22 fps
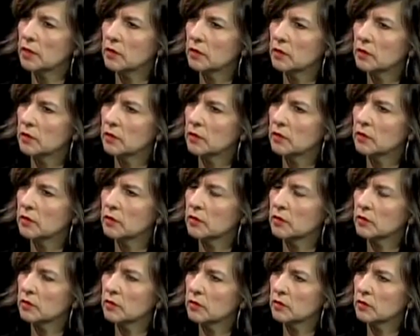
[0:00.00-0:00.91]

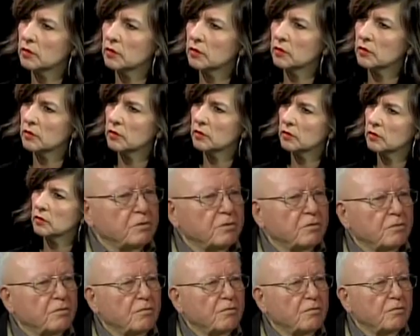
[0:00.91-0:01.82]
And I just
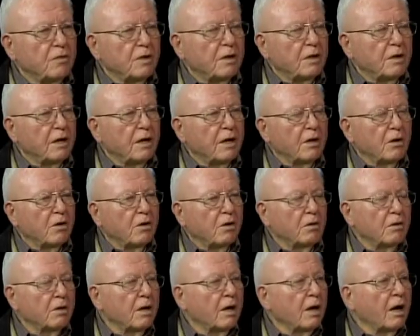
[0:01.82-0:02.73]
felt like,
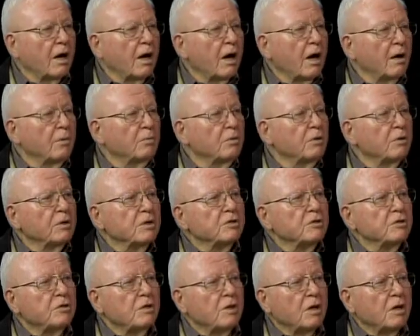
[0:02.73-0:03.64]
okay, I'm going to
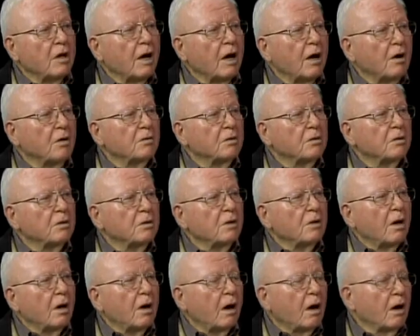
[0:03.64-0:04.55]
seek out
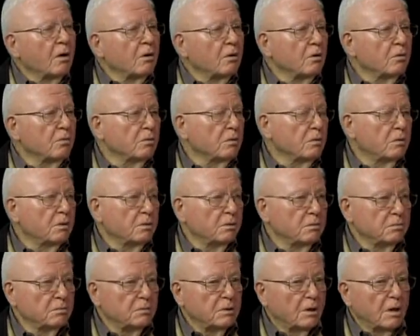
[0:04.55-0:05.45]
our
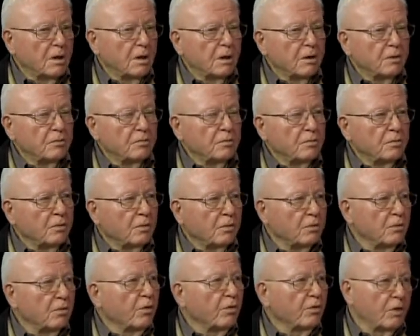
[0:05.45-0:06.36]
local uh,
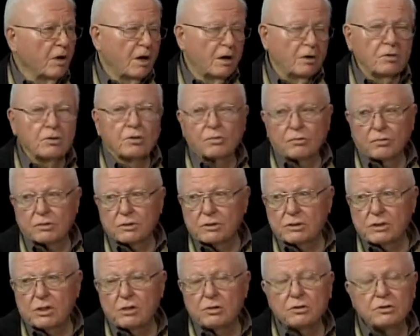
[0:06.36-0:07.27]
North Andover
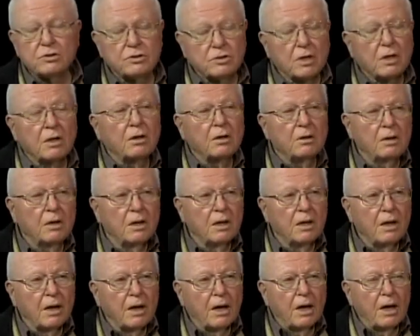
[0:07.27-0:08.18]
Senior Center.
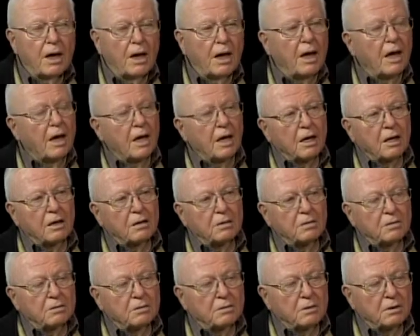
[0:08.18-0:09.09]
Right.
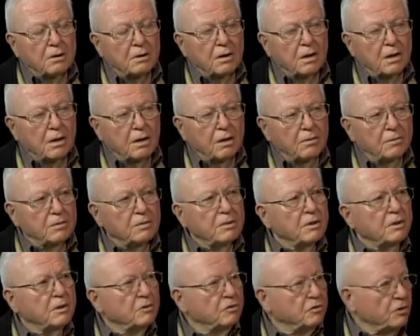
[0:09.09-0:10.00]
And see what's uh, going
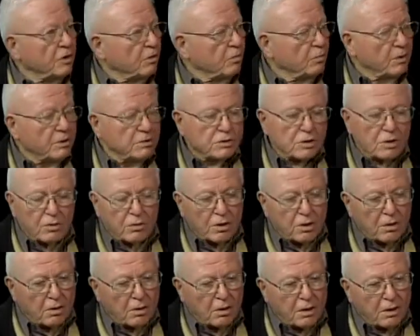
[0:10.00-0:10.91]
on there. See what's
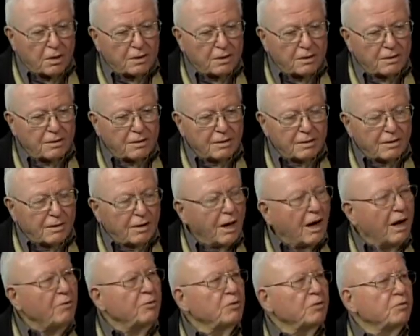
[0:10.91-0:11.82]
going on.
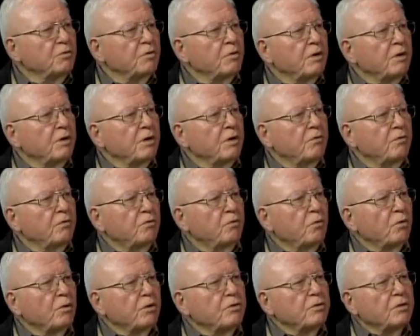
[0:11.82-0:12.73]
I was very
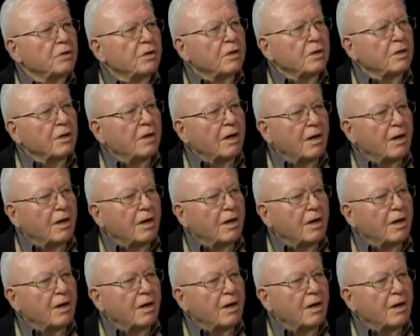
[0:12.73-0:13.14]
fortunate.